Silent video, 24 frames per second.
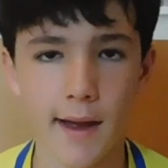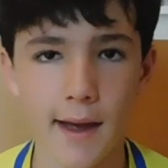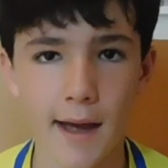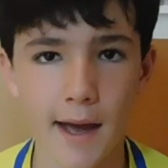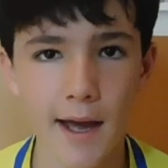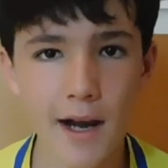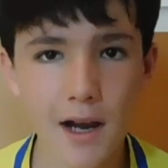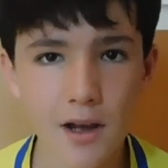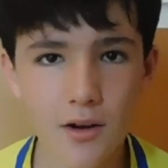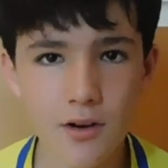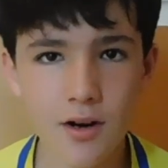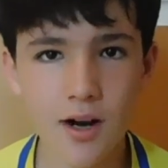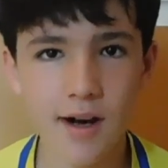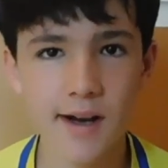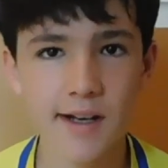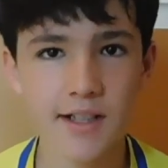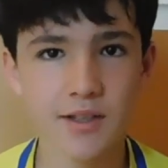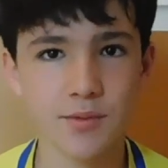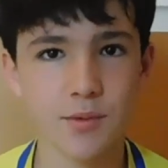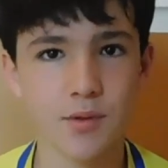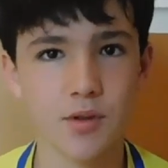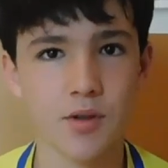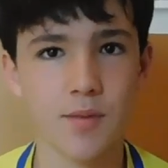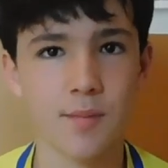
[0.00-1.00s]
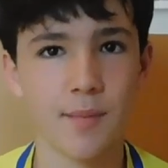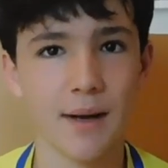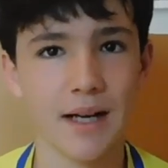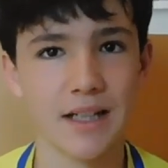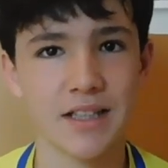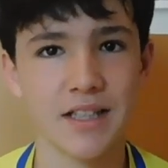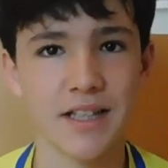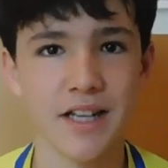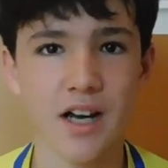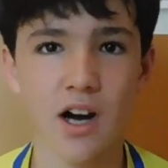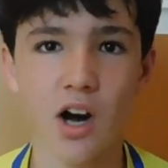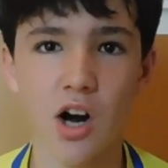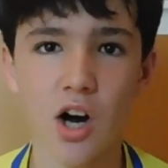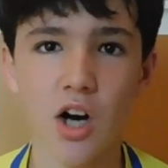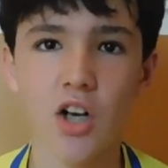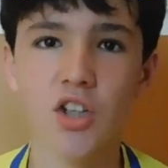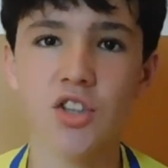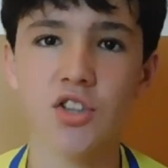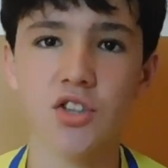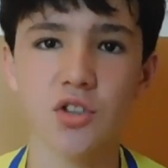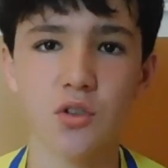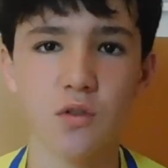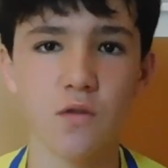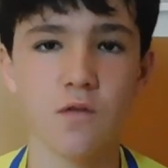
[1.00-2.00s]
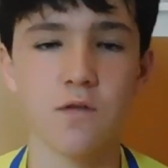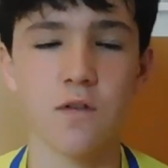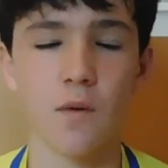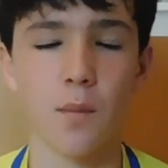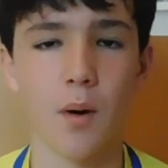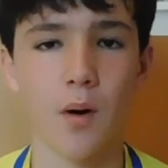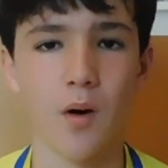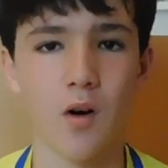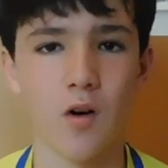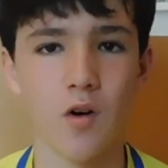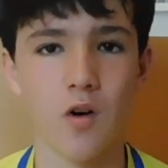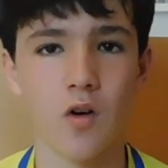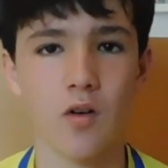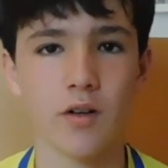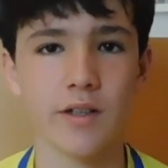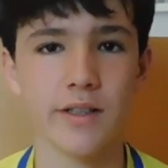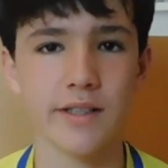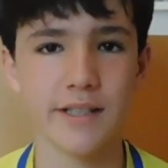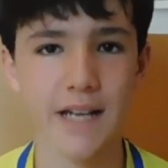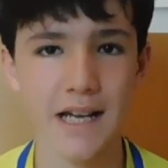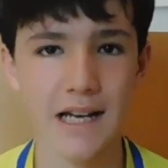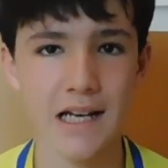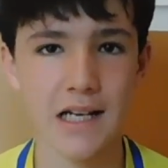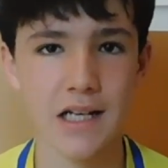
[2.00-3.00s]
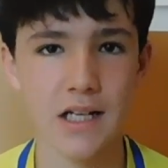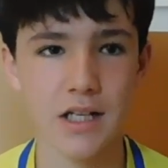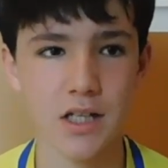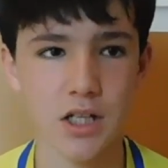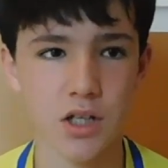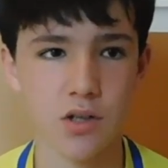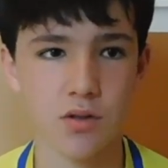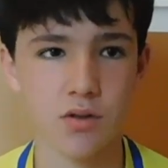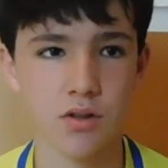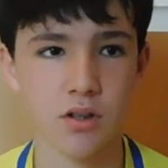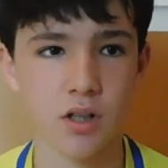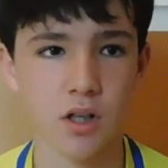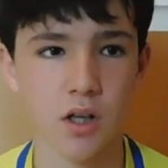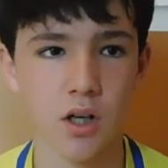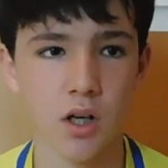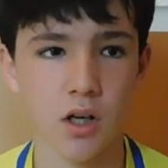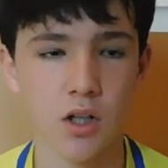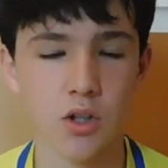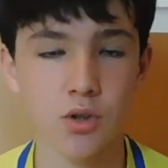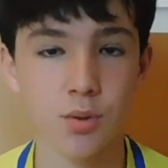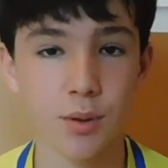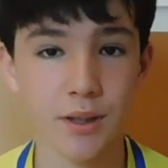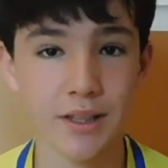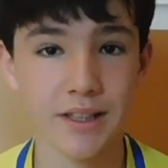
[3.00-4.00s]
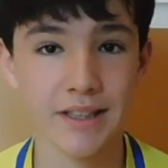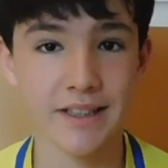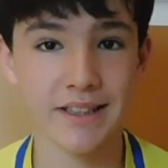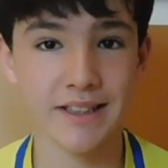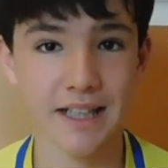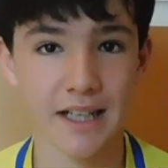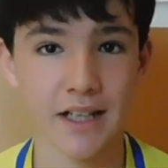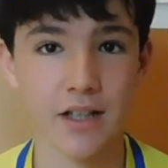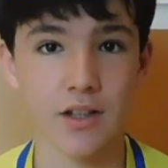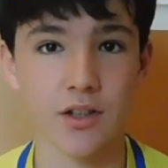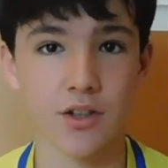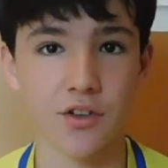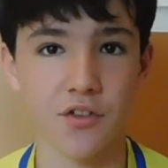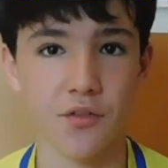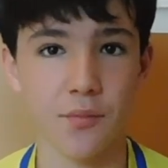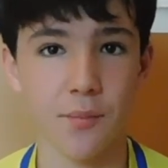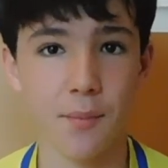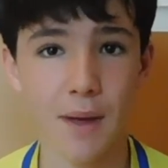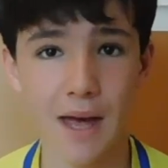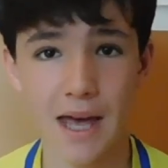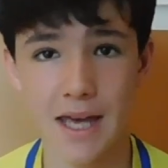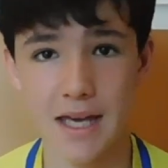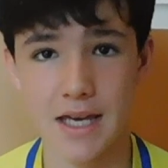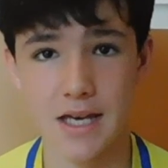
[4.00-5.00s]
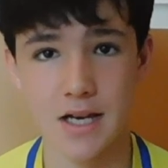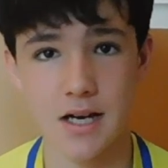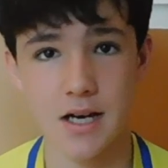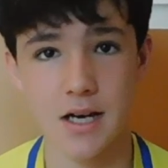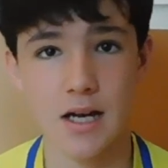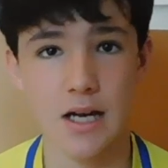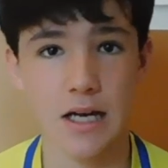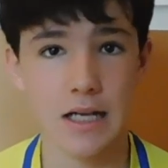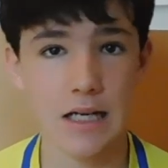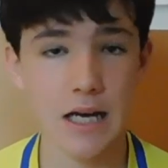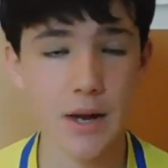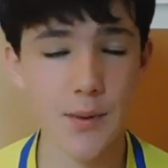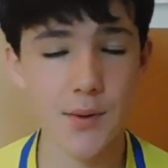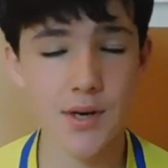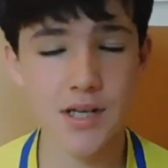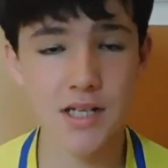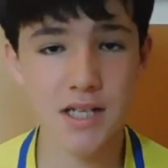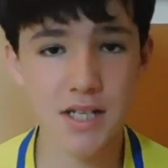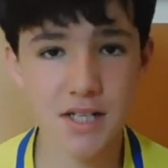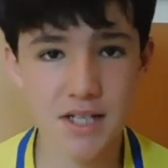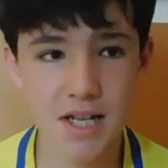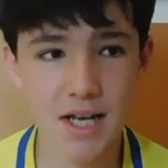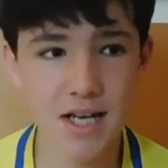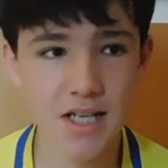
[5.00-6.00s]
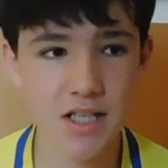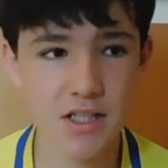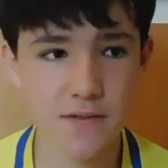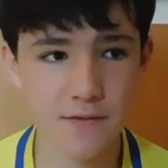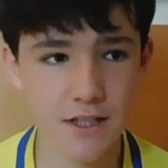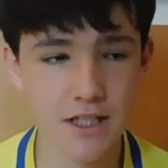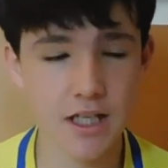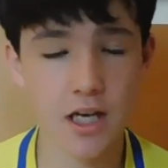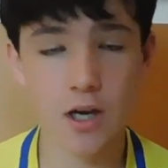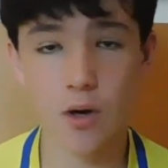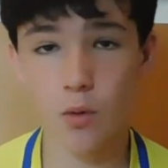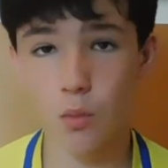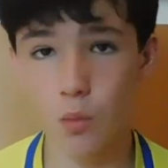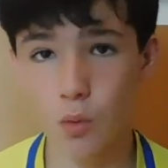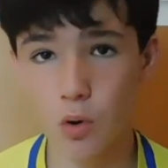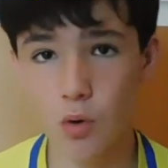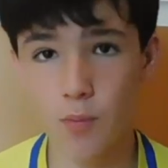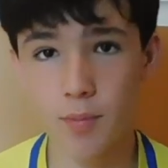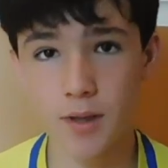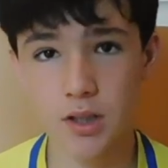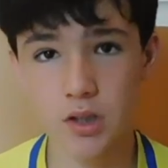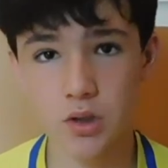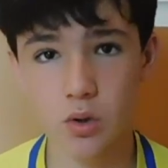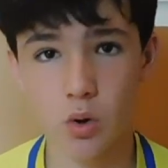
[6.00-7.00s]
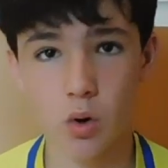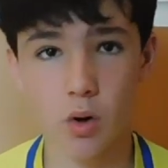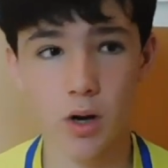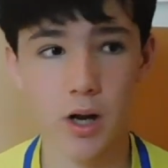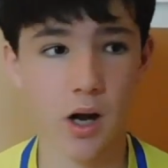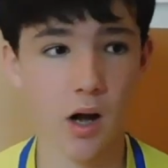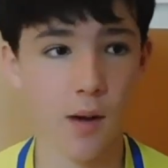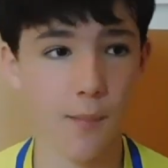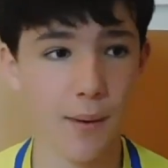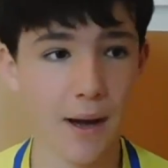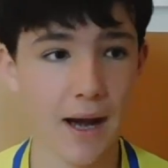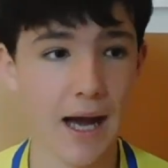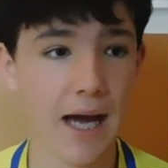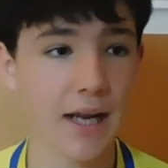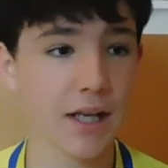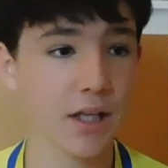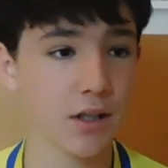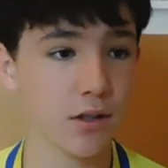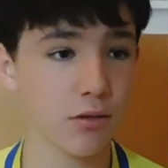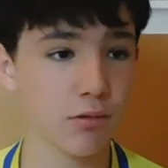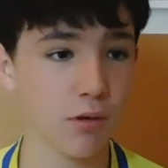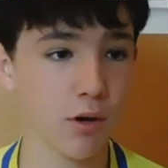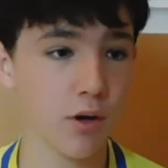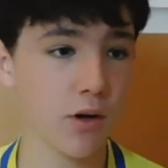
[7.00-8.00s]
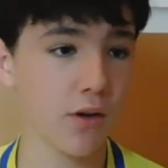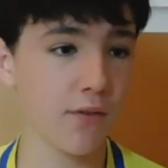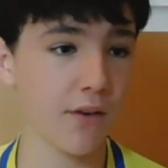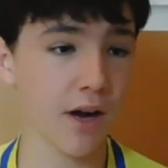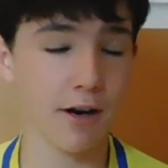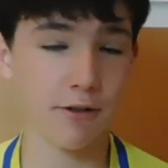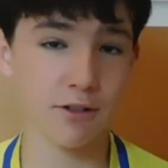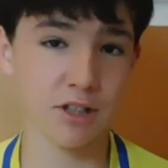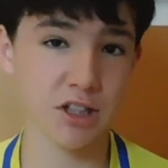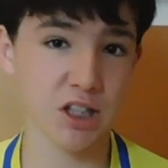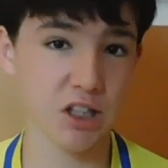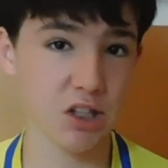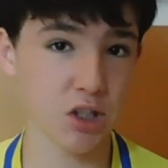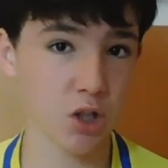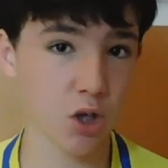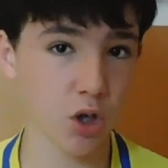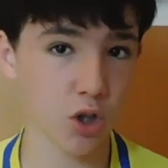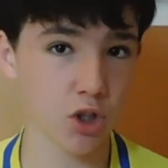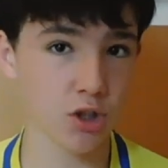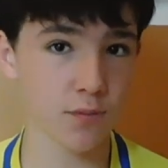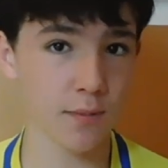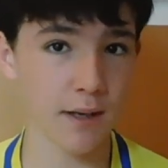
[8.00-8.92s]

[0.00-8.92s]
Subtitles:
Hello guys, welcome back to the Arsenal from Hong Kong Daily News, 22nd of May. Now in today's video we'll be talking about how the coronavirus has cost